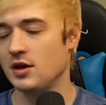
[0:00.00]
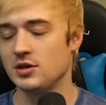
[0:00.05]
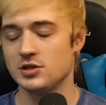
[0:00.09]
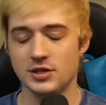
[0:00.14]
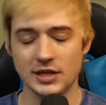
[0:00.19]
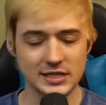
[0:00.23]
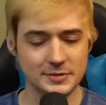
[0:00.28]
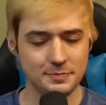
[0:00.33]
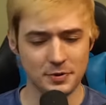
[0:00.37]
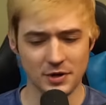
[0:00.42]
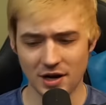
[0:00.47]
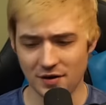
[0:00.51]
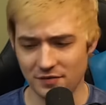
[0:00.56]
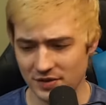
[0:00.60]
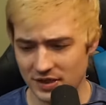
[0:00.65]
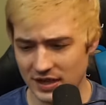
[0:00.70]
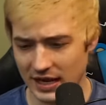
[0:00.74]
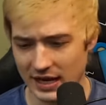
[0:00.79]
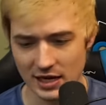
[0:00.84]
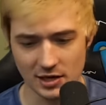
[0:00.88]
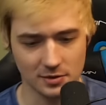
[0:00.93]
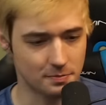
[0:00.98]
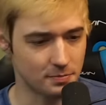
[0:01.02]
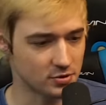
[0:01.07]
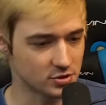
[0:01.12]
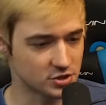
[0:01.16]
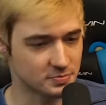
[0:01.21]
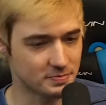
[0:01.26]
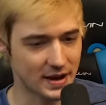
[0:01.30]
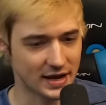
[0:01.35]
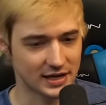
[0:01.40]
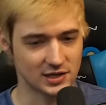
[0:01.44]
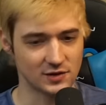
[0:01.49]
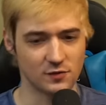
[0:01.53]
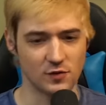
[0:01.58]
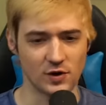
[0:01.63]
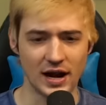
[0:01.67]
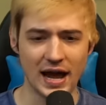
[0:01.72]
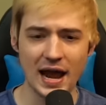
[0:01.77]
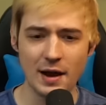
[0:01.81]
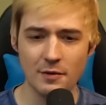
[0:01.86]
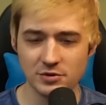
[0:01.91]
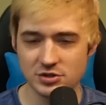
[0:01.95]
So let's put everything into perspective. When
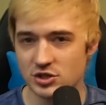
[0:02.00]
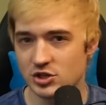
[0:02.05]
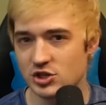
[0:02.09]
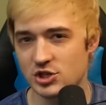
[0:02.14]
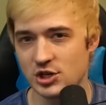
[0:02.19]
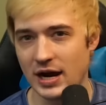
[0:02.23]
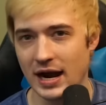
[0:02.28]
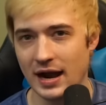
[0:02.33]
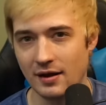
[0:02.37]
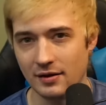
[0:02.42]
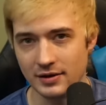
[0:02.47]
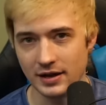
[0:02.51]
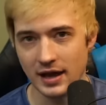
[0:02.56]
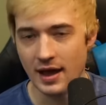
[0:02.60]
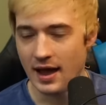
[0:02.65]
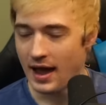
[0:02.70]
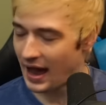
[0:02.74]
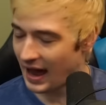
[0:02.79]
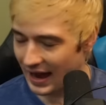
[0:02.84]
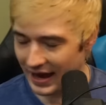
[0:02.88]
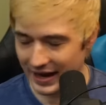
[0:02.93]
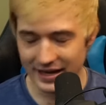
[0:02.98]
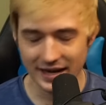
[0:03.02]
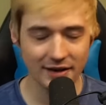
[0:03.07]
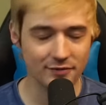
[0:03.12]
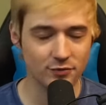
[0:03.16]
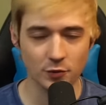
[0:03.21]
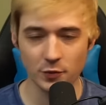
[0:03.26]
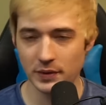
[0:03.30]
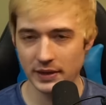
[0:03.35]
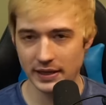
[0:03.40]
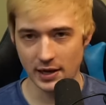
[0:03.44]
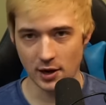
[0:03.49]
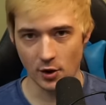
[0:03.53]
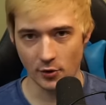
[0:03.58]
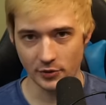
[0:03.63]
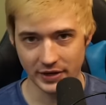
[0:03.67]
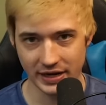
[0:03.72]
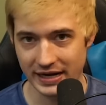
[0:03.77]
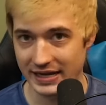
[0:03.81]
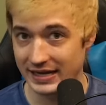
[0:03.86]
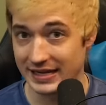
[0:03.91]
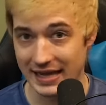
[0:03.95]
I was a child, I never really owned
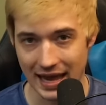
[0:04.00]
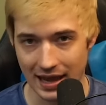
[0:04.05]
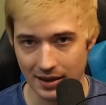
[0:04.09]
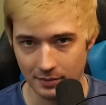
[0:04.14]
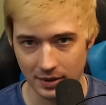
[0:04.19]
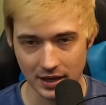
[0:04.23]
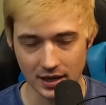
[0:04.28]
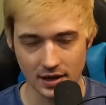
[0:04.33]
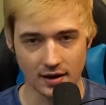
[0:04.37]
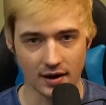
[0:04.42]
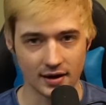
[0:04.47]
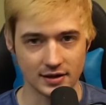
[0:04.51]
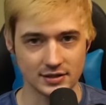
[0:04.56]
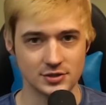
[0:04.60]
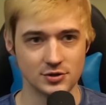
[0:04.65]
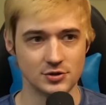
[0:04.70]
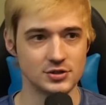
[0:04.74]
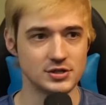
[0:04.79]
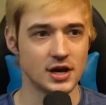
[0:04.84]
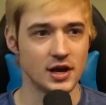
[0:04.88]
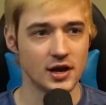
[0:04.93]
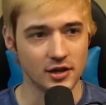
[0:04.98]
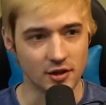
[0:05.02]
any gaming consoles.